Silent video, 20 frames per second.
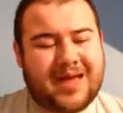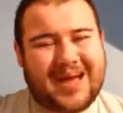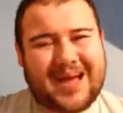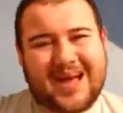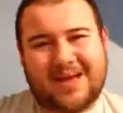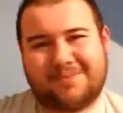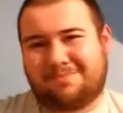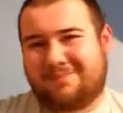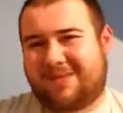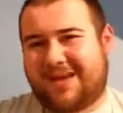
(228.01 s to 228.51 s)

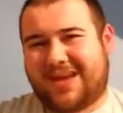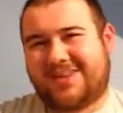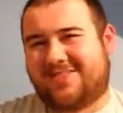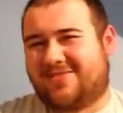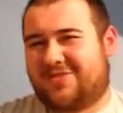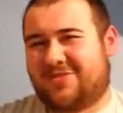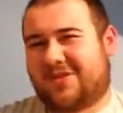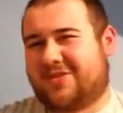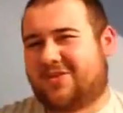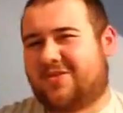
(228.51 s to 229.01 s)
I may
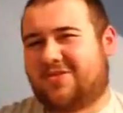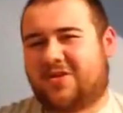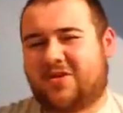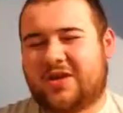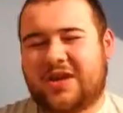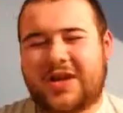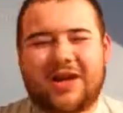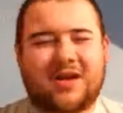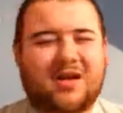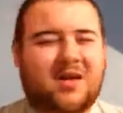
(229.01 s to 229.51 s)
do, I don't know
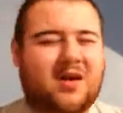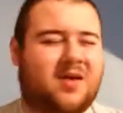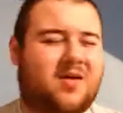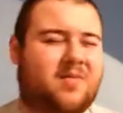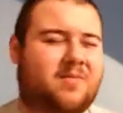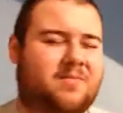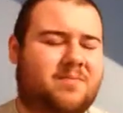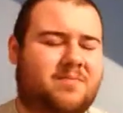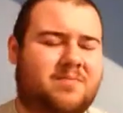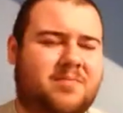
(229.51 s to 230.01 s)
yet,
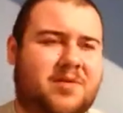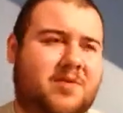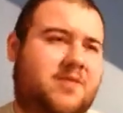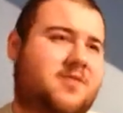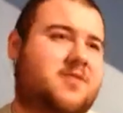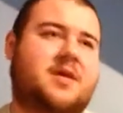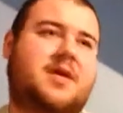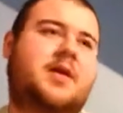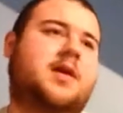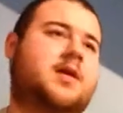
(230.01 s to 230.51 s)

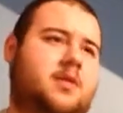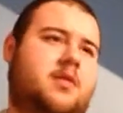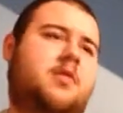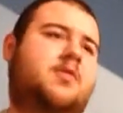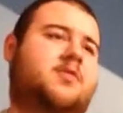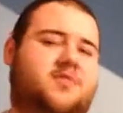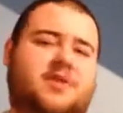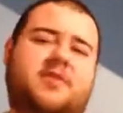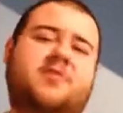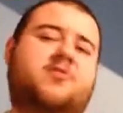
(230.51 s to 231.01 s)
because it
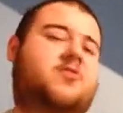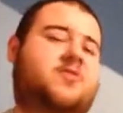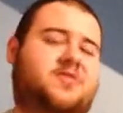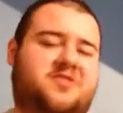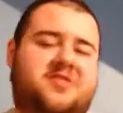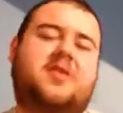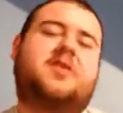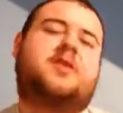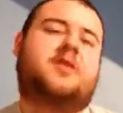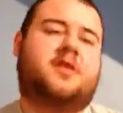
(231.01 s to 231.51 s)
looks
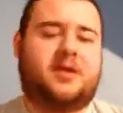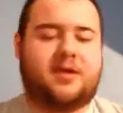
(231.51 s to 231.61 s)
interesting.